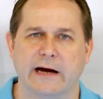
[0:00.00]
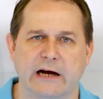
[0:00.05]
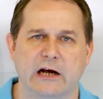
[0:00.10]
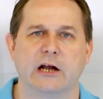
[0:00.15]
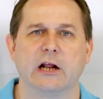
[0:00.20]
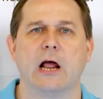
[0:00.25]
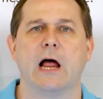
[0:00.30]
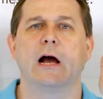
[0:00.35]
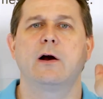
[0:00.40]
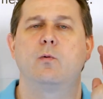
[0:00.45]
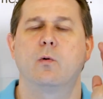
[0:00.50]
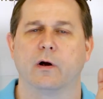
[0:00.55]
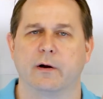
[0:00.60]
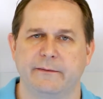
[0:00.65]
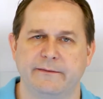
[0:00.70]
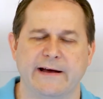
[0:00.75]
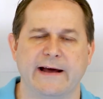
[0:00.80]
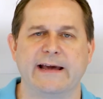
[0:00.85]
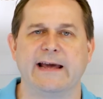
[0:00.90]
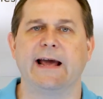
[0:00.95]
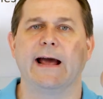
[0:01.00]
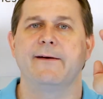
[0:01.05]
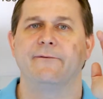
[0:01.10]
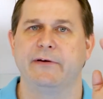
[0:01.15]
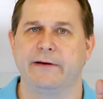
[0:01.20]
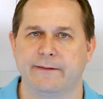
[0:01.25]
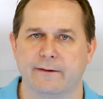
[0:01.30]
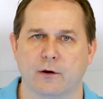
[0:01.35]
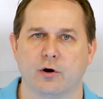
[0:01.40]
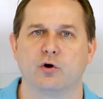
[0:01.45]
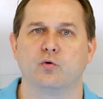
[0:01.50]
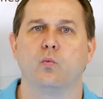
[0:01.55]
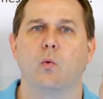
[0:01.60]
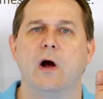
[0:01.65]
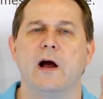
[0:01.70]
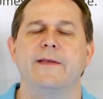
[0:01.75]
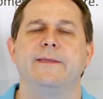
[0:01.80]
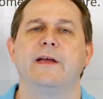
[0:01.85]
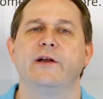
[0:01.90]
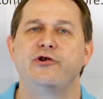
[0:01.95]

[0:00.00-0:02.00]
clockwork taking every third one,